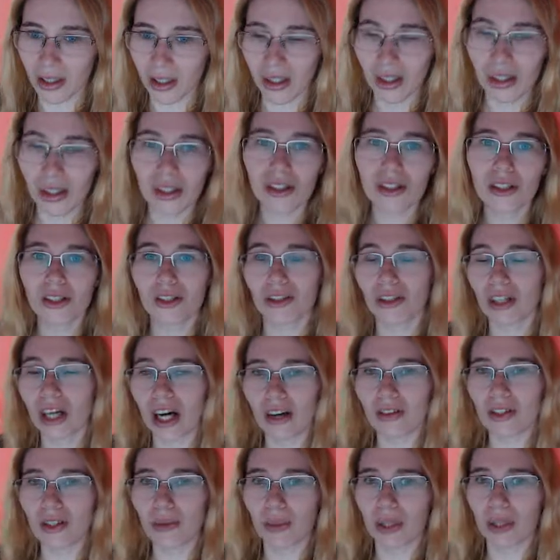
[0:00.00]
You'll have to
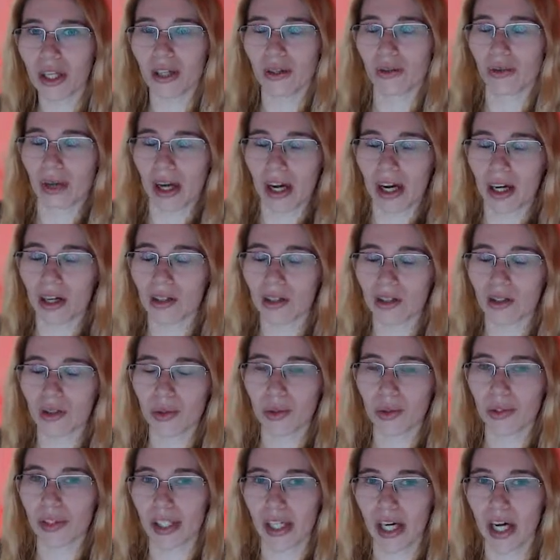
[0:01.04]
play around with
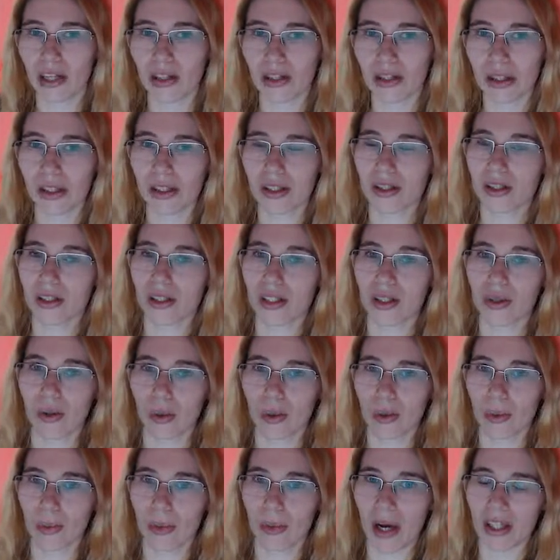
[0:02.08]
the colors to see what one
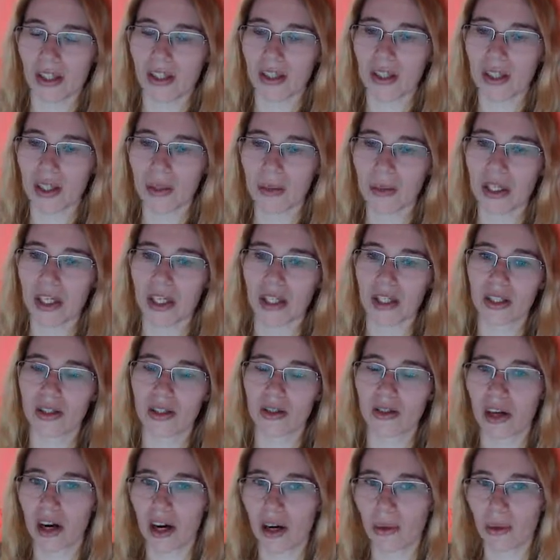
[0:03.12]
matches because they're
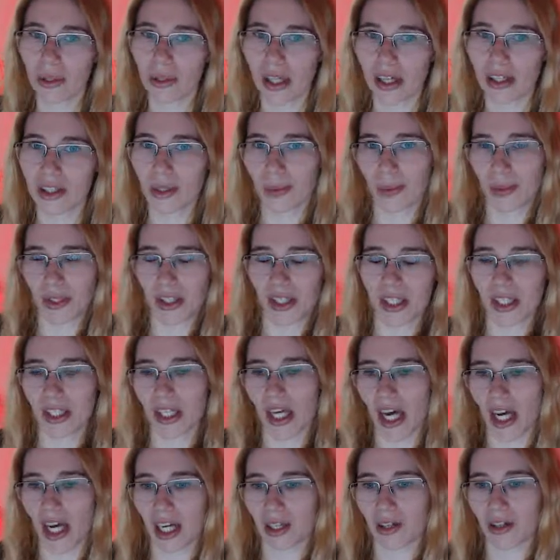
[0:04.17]
not 100%
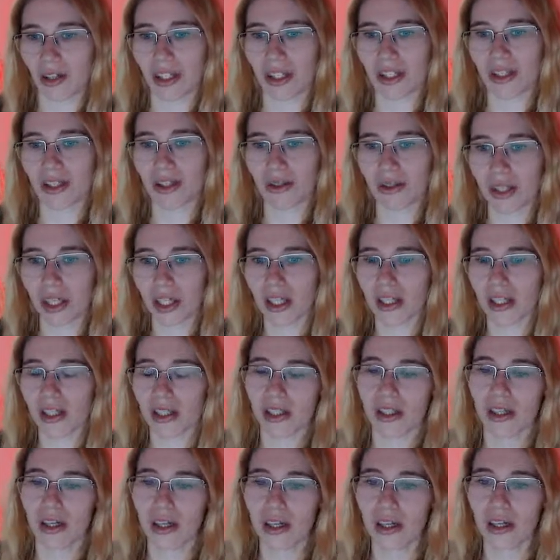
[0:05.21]
accurate to this.
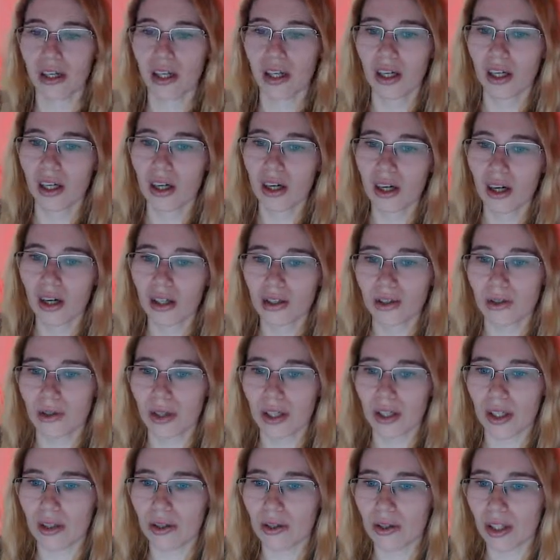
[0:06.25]
So it
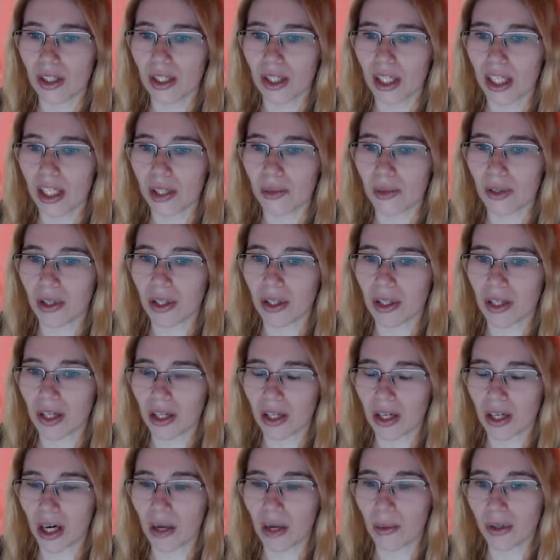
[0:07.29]
usually takes me a
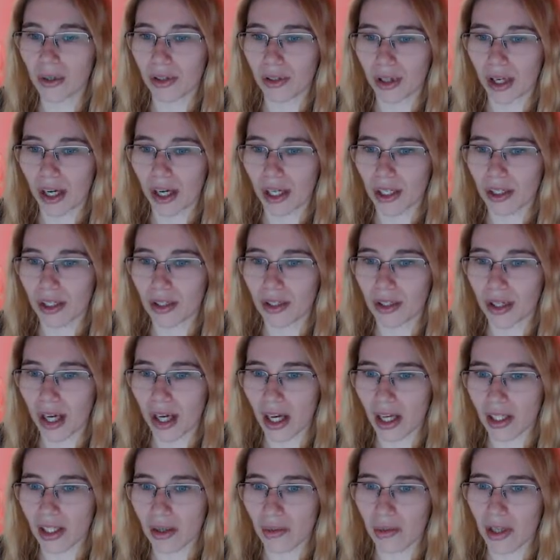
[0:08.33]
couple of tries to get
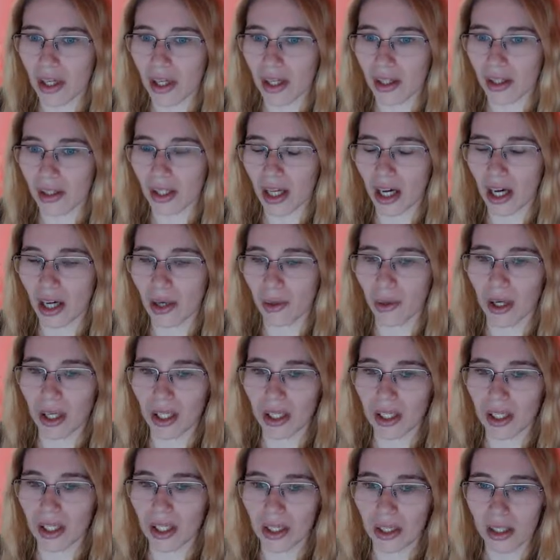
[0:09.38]
something that I want.
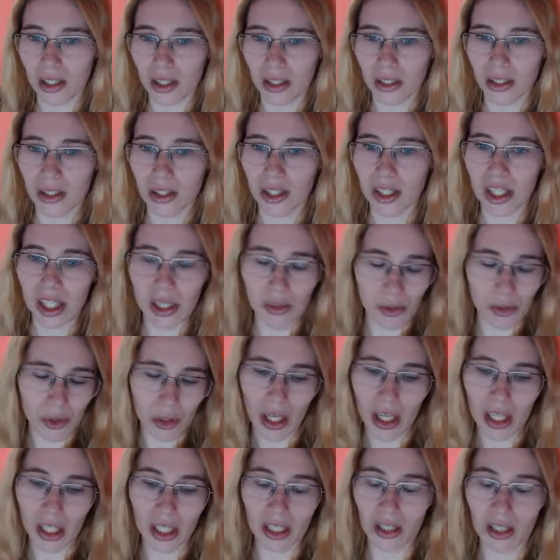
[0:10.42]
Just keep trying
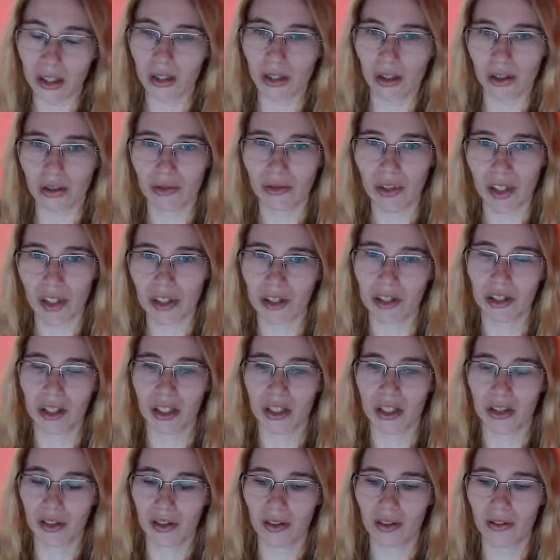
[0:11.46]
and you'll eventually
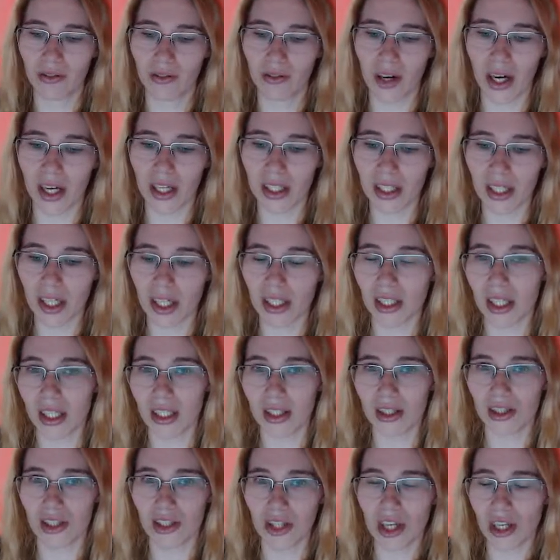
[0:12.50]
find a nice
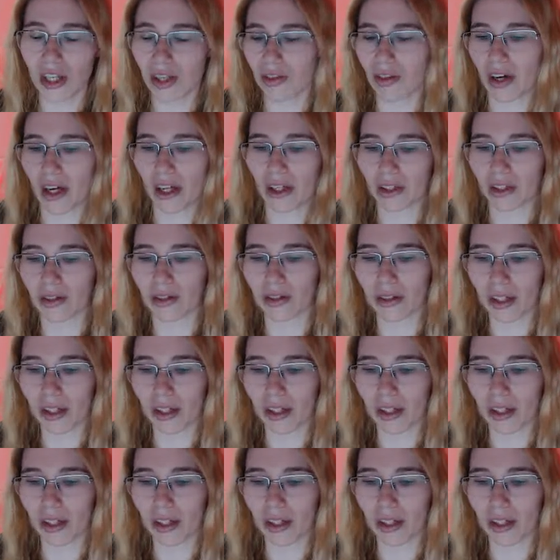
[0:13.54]
shade of color in the